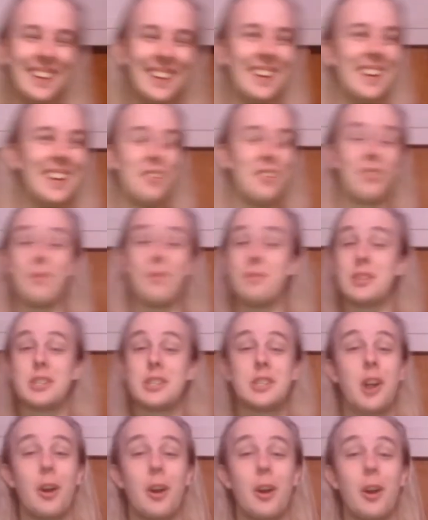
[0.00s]
From
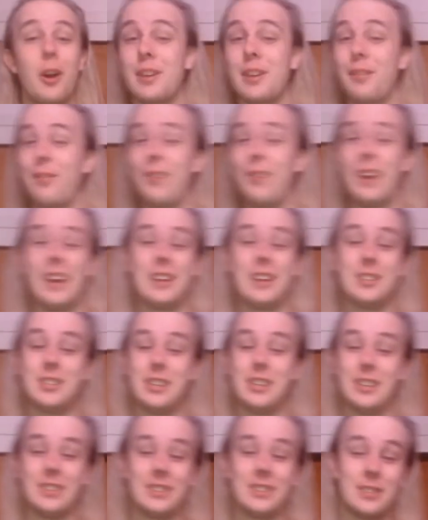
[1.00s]
start to finish,
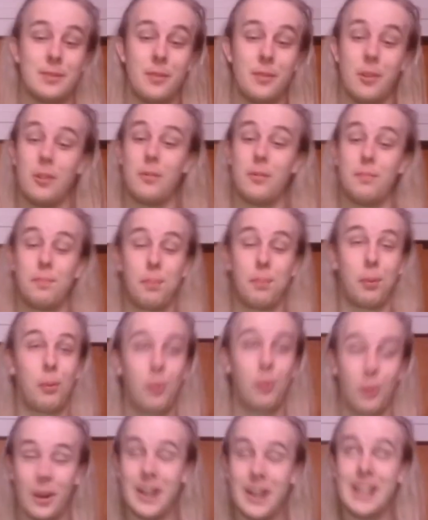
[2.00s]
it's
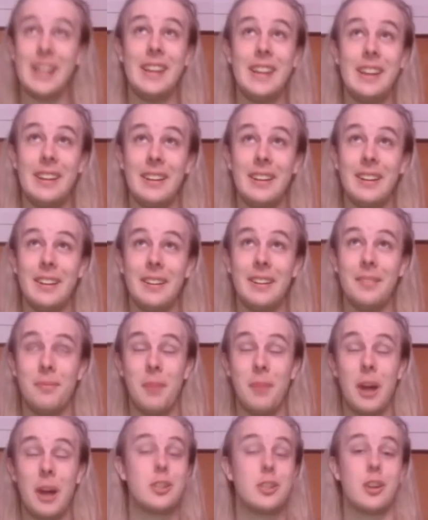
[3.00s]
pretty
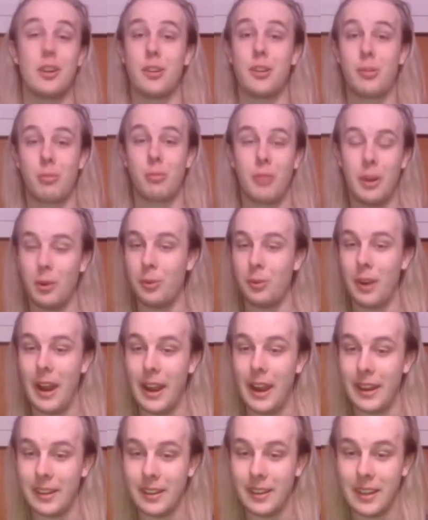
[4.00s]
much a thrill
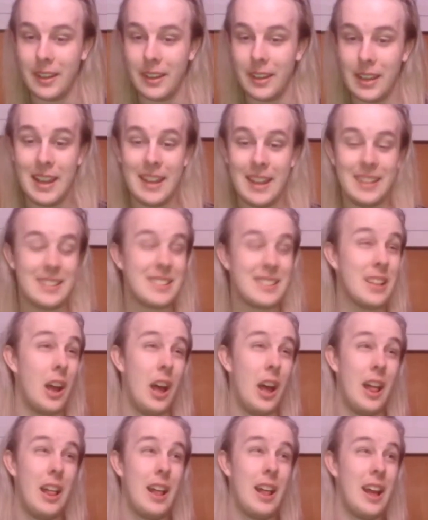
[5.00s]
ride.
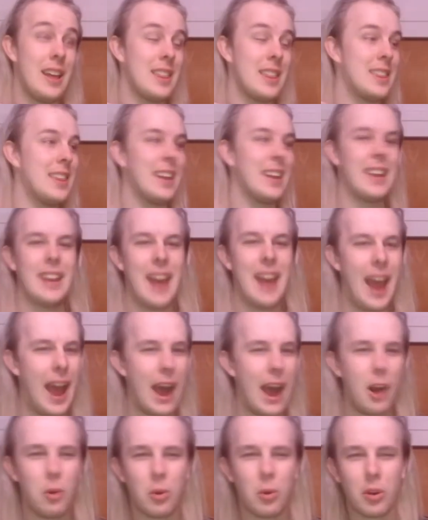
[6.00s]
It's, I think, an
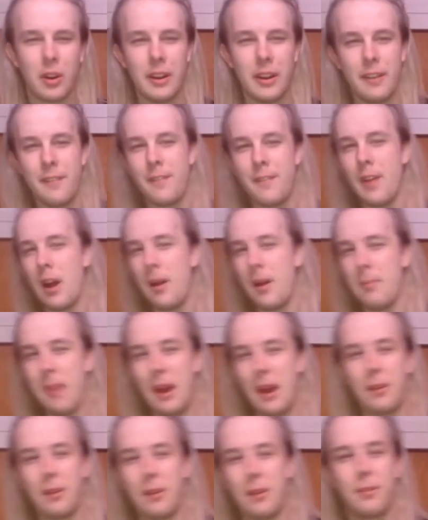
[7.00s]
hour and
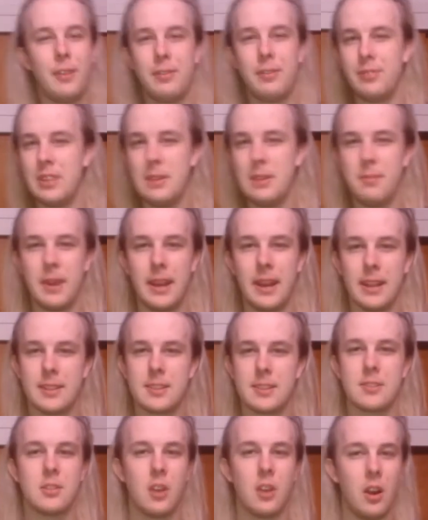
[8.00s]
about 50 minutes.
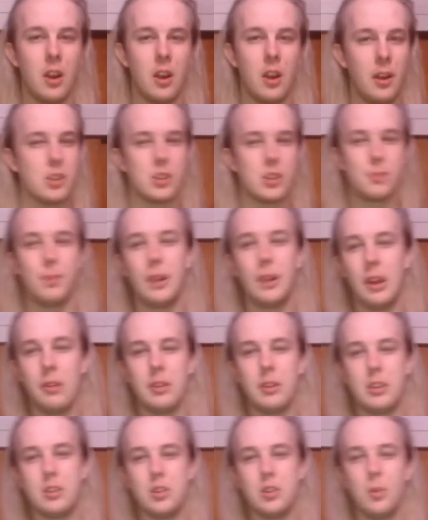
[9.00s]
It's just below
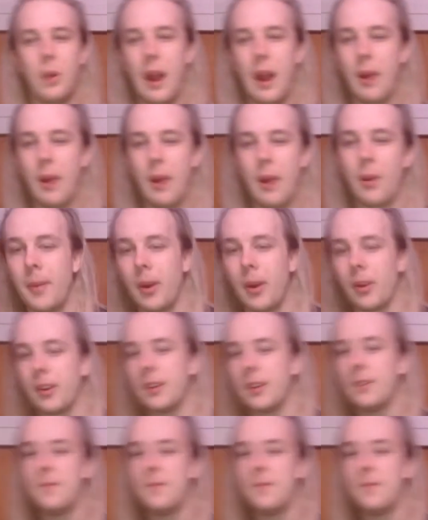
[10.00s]
the 2-hour mark.